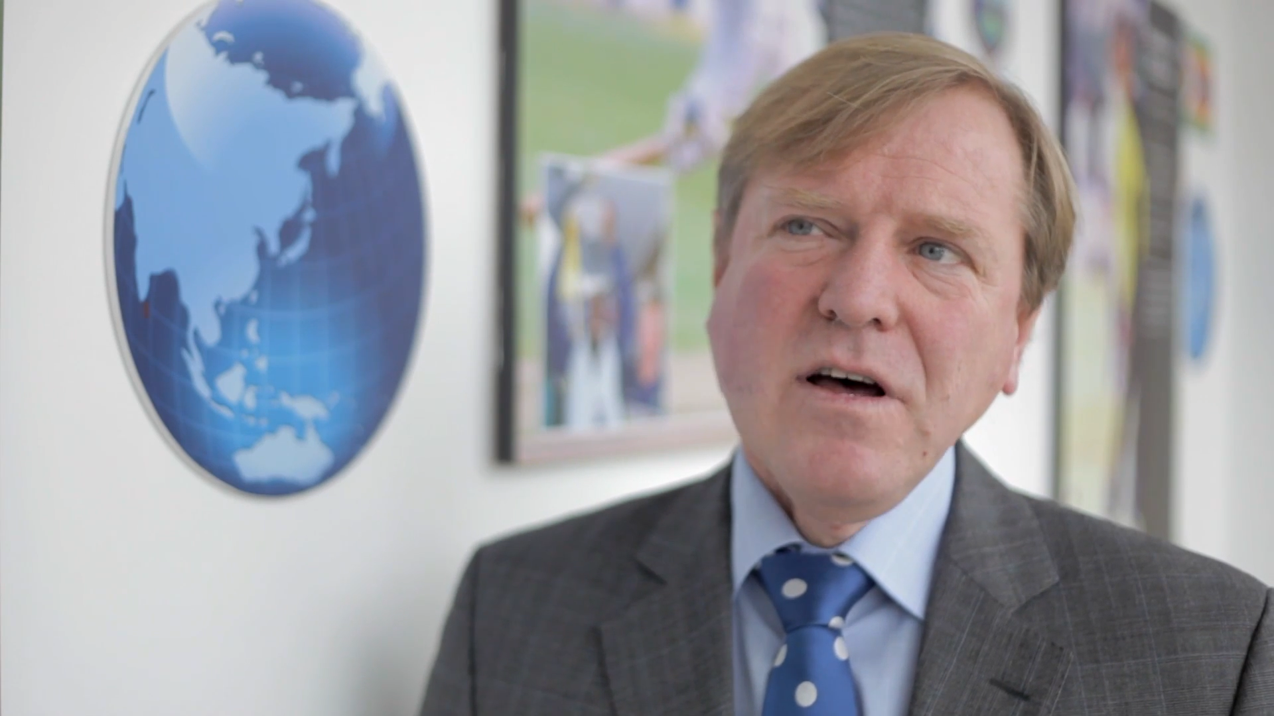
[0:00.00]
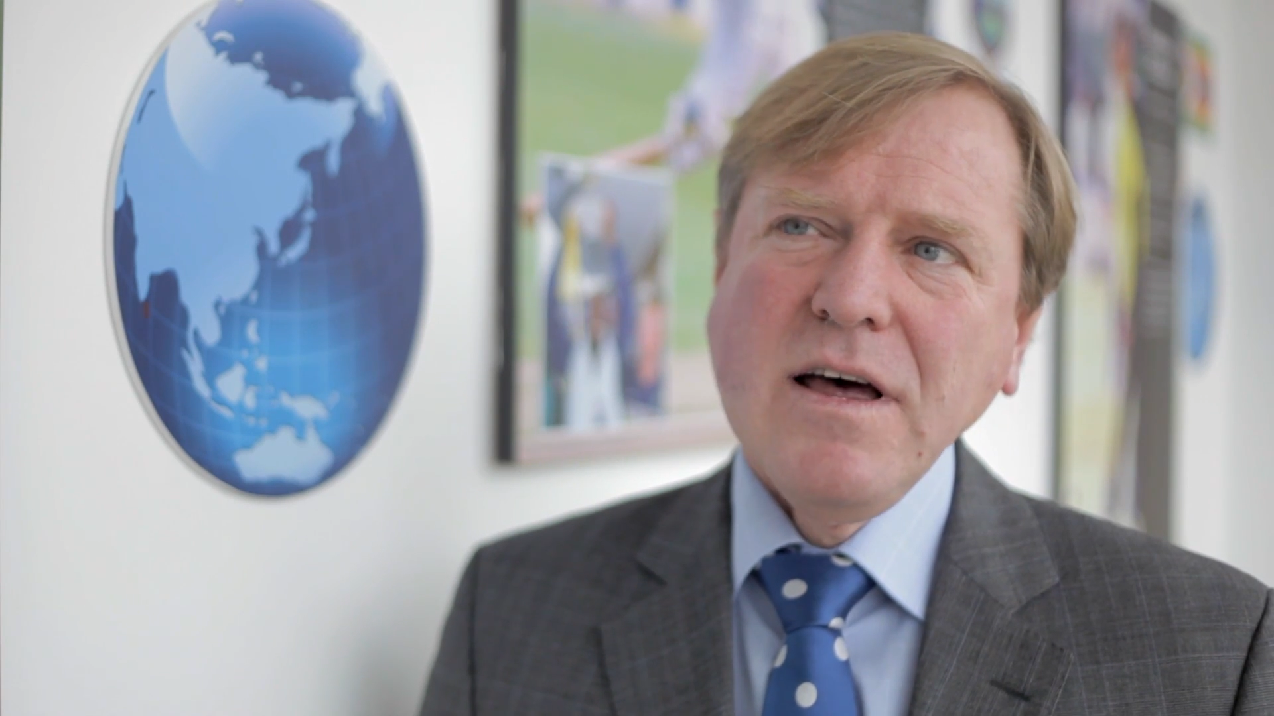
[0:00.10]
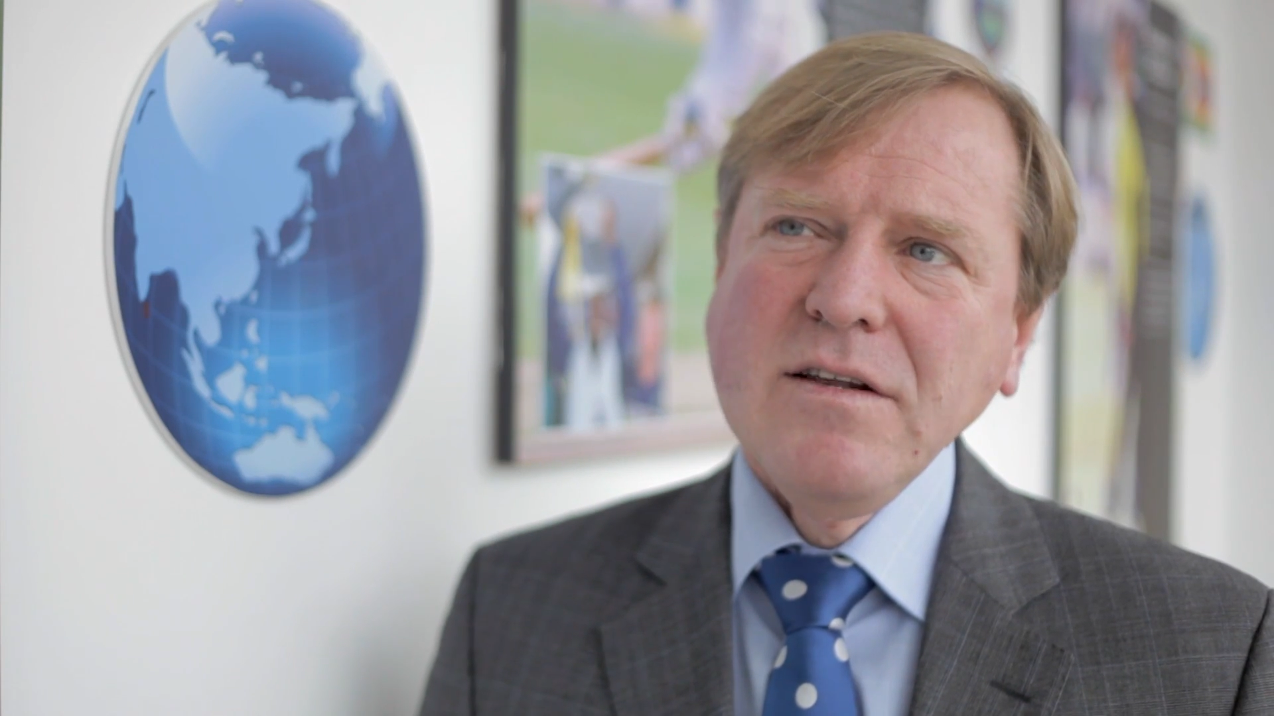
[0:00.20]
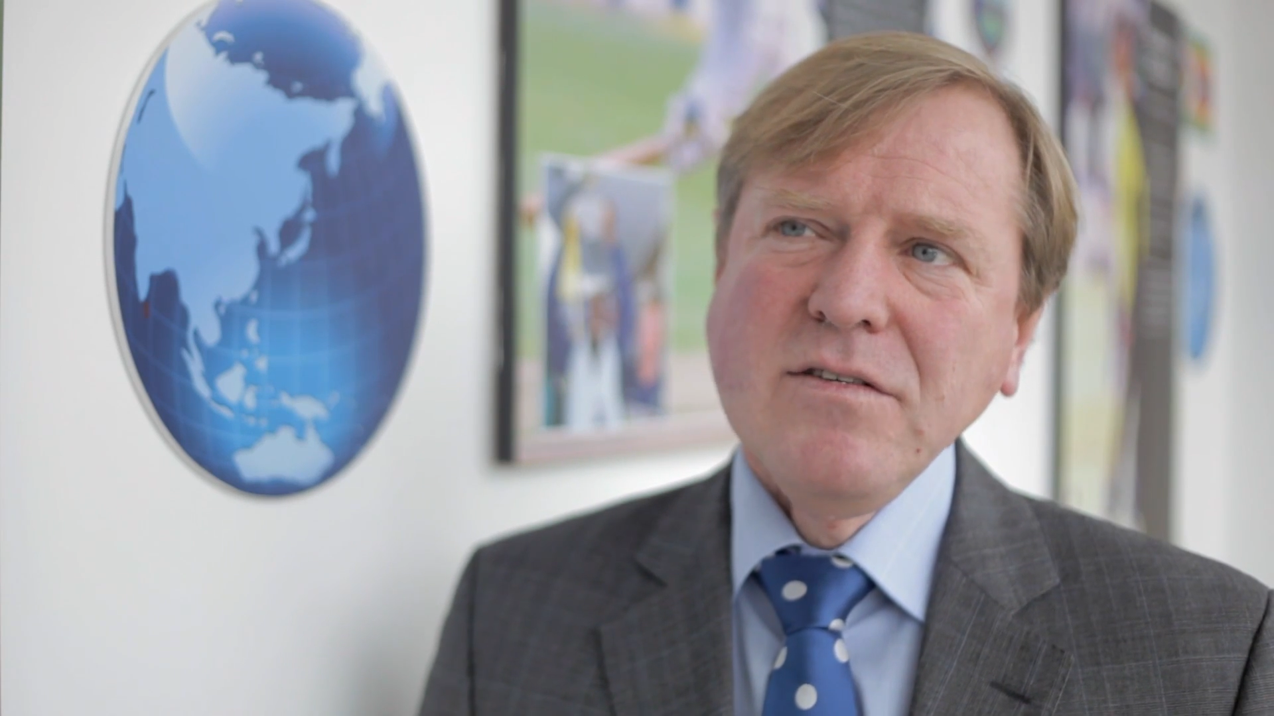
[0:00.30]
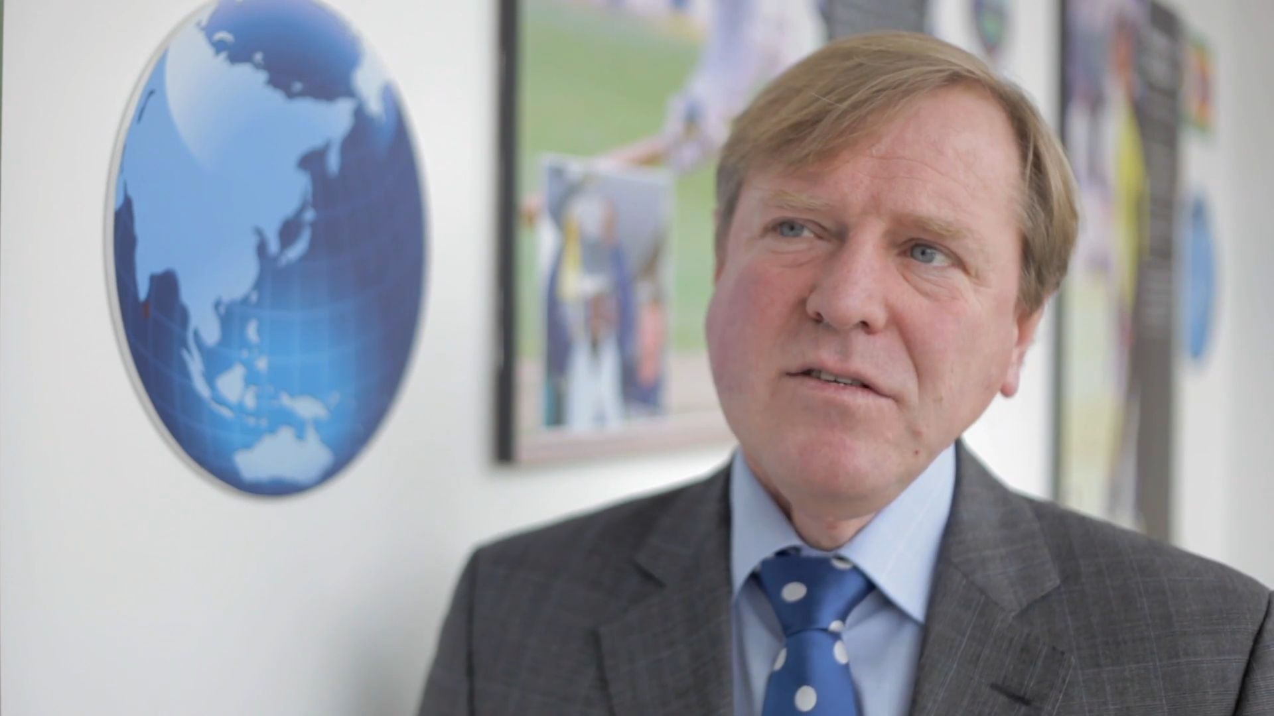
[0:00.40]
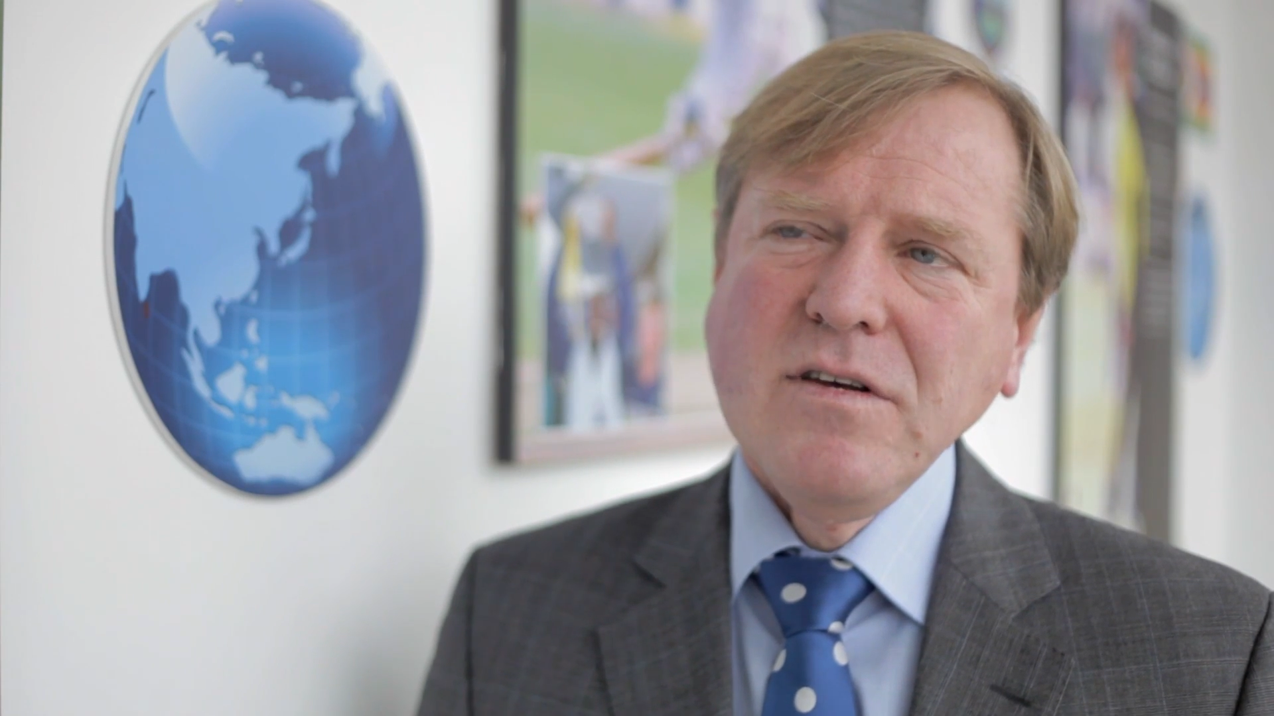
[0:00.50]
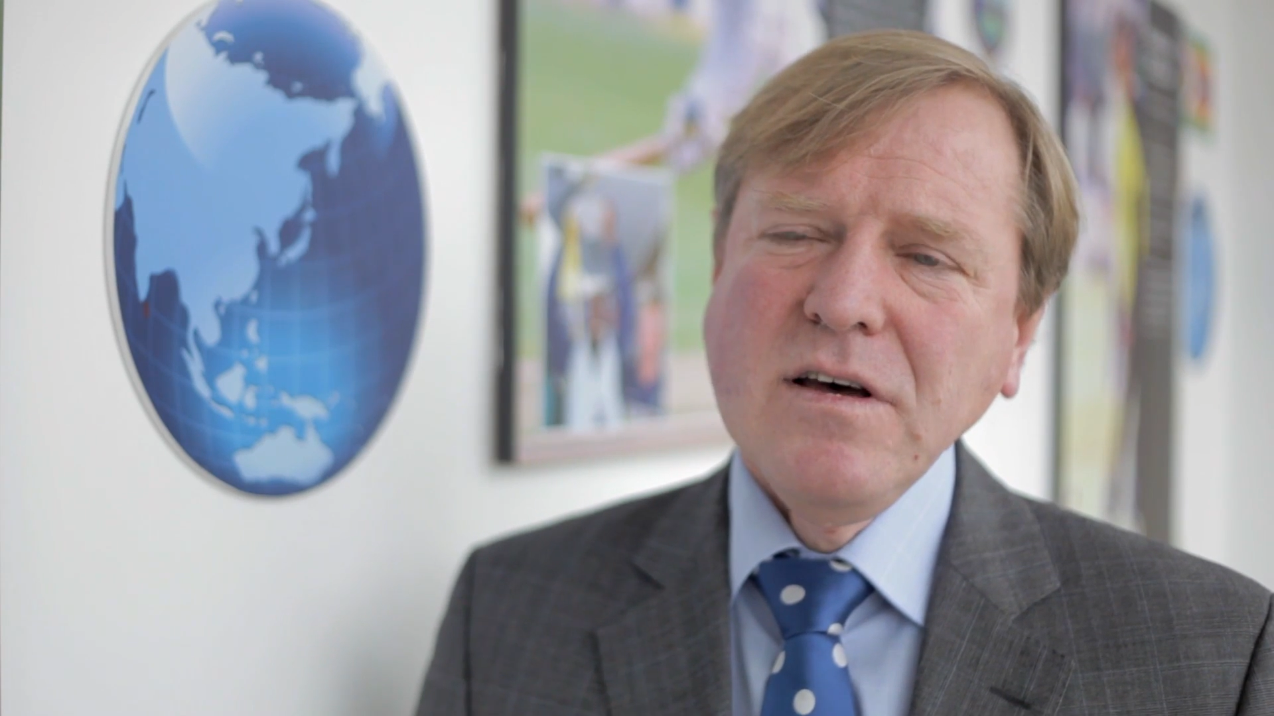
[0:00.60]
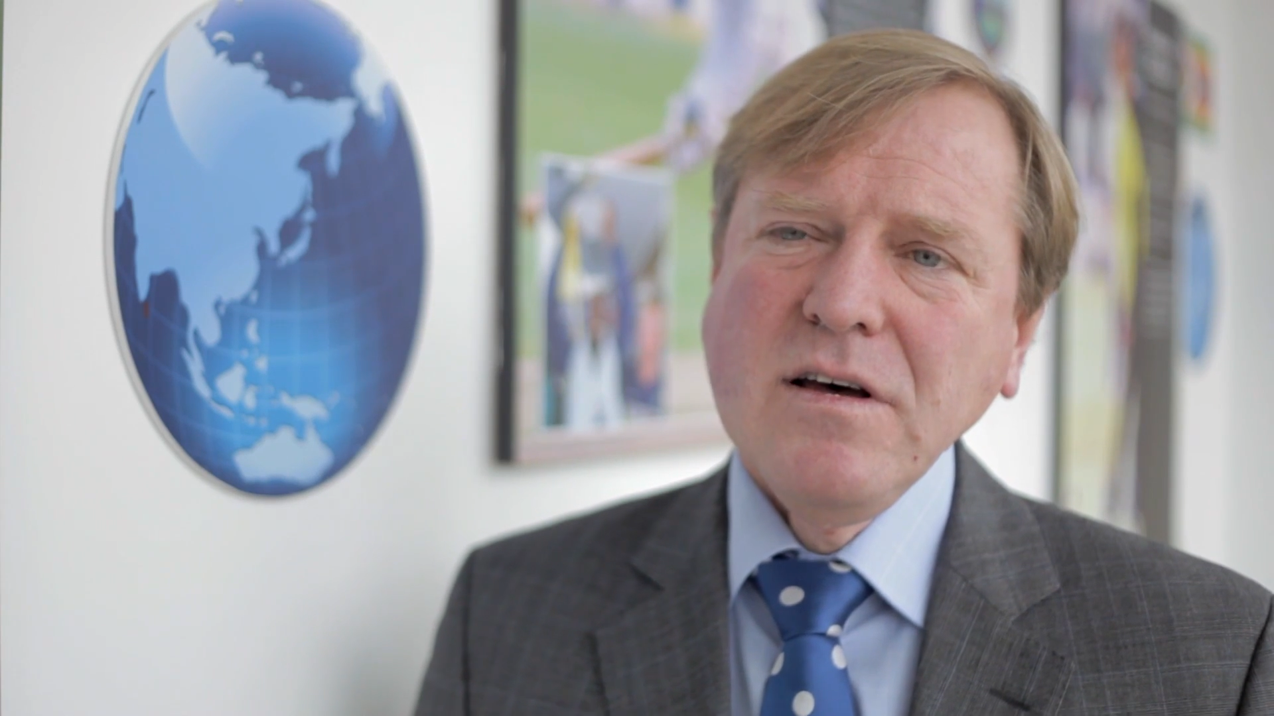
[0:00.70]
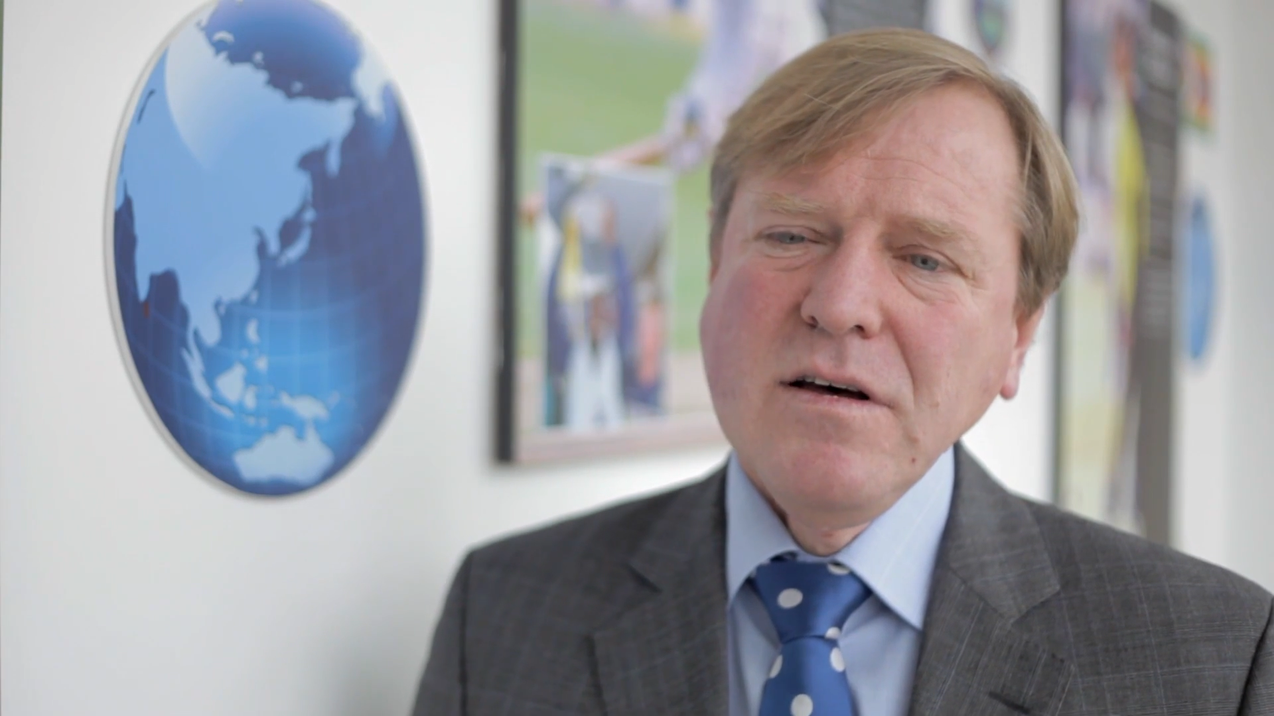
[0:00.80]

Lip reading: our hands.